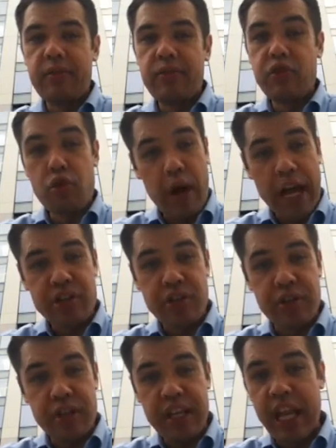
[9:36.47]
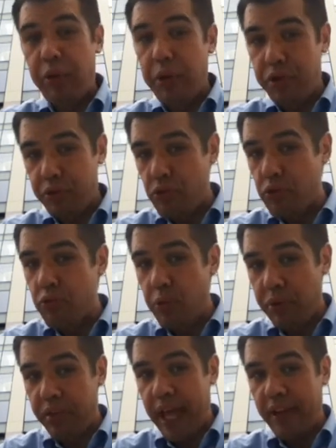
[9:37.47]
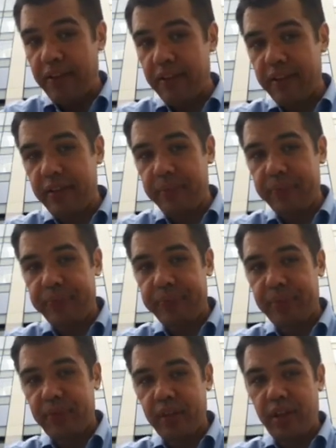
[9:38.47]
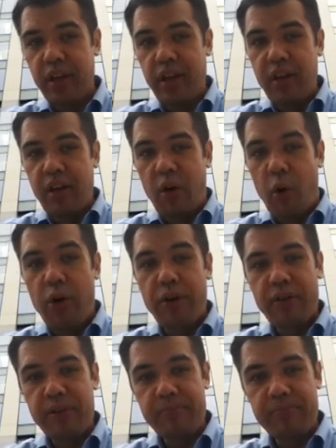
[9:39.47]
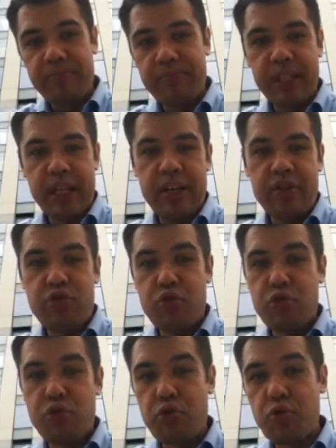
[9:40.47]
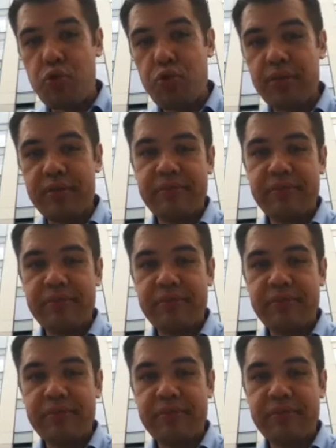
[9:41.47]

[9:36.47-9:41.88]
do you actually carry through with that? Or do you